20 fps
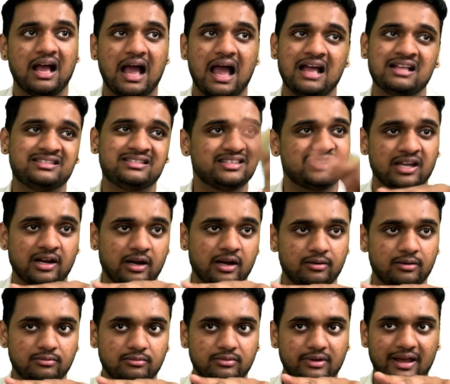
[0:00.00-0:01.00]
And 600.
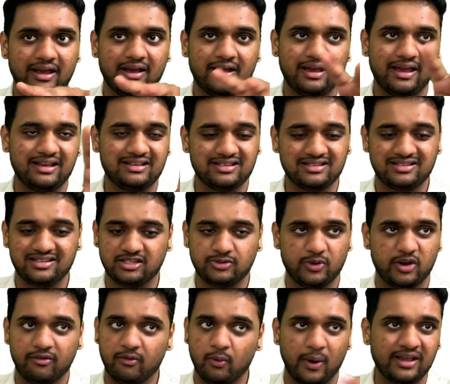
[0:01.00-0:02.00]
X is
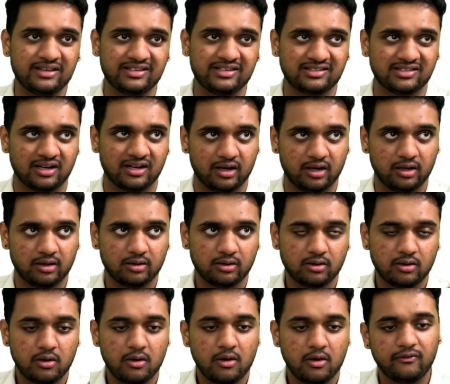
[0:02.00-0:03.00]
625, Y 600.
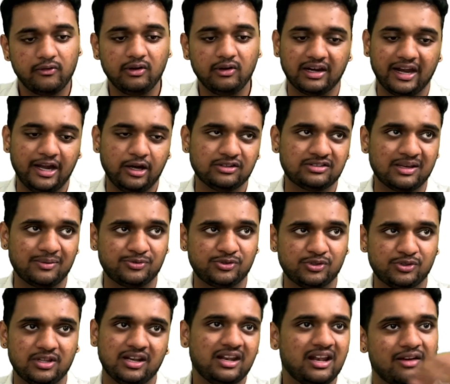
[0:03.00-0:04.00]
We will try to
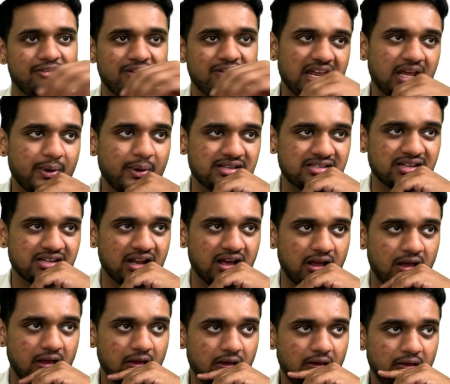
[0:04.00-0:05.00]
substitute that in every equation.
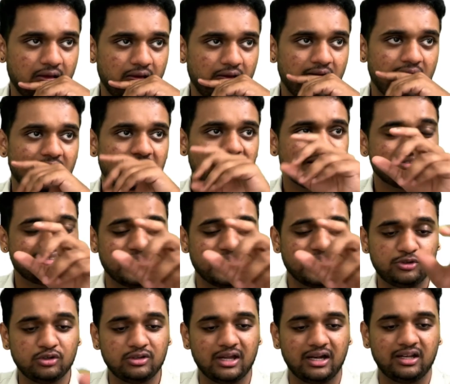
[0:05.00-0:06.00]

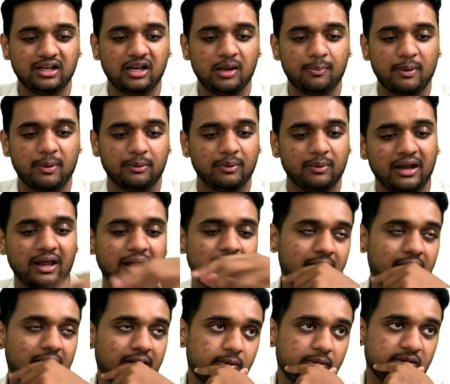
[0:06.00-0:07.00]
Substitute that in Department A,
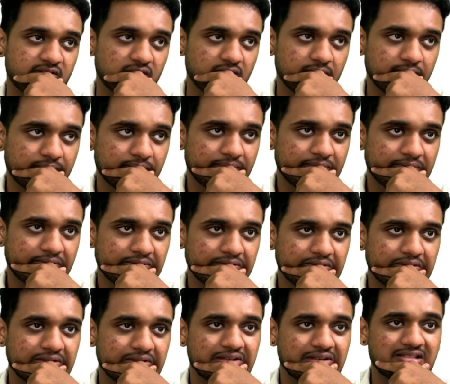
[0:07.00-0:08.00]
the equation.
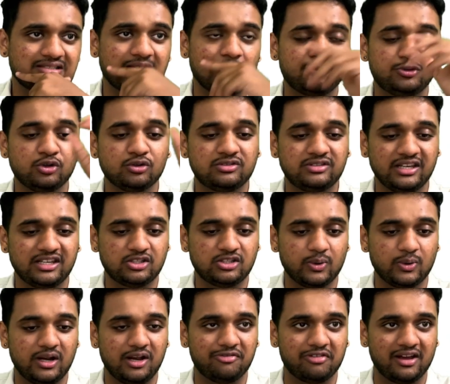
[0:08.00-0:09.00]
Substitute
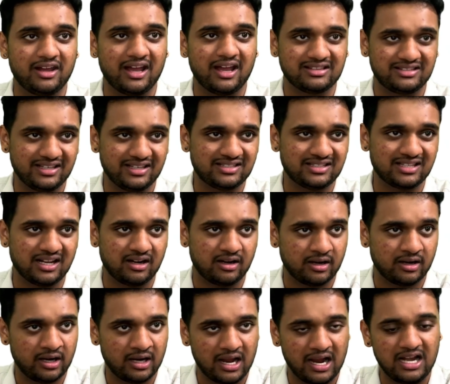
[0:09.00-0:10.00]
625 and
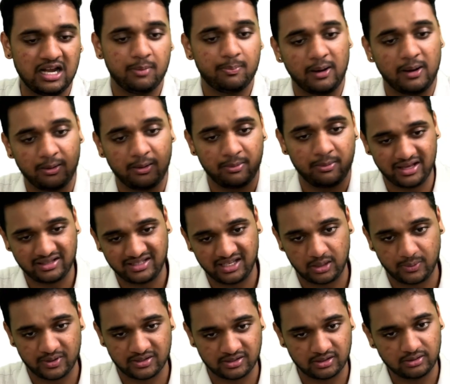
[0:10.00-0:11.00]
600 and Department A's
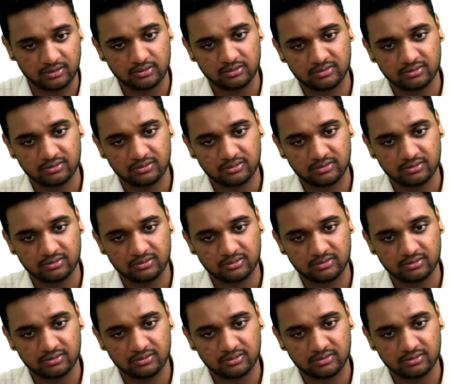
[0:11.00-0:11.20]
equation.